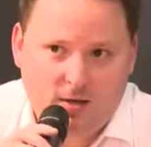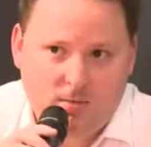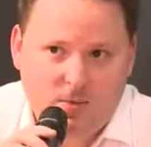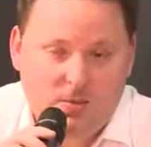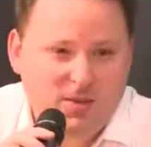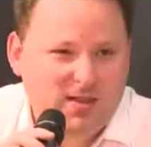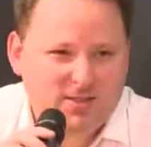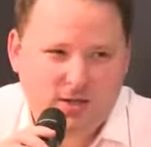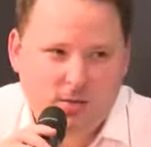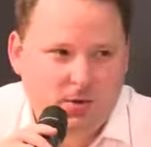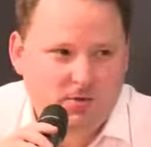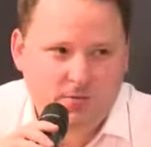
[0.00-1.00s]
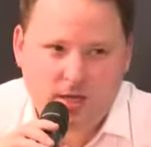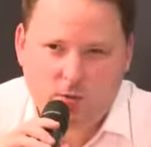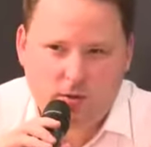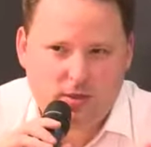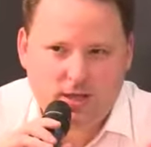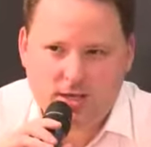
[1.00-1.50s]
Maybe there is a couple of
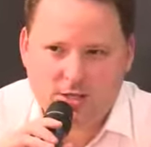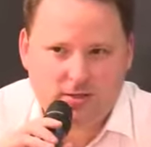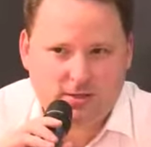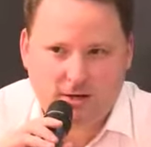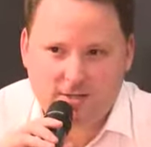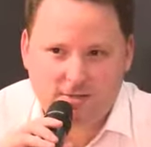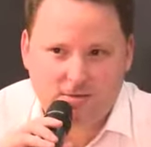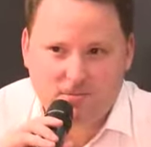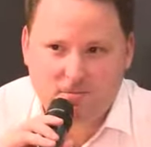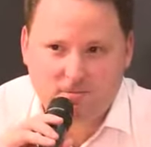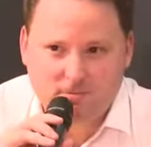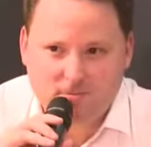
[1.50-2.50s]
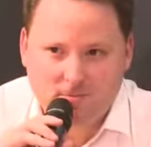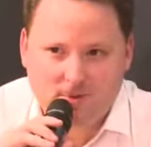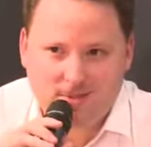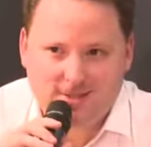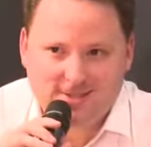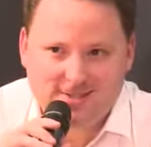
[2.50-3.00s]
men with the HR director,
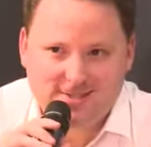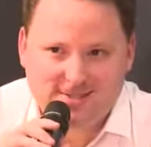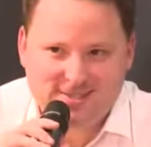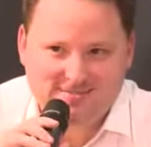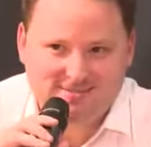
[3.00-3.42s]
but that's it.